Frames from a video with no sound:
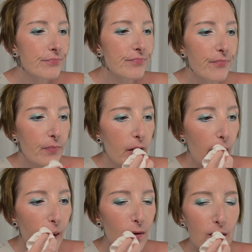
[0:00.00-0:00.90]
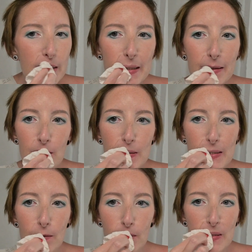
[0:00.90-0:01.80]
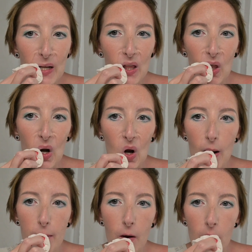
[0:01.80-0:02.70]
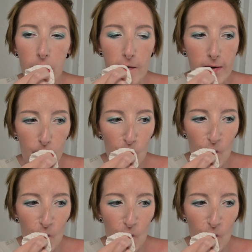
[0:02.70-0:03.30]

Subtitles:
It looks like there still is glitter coming off of it.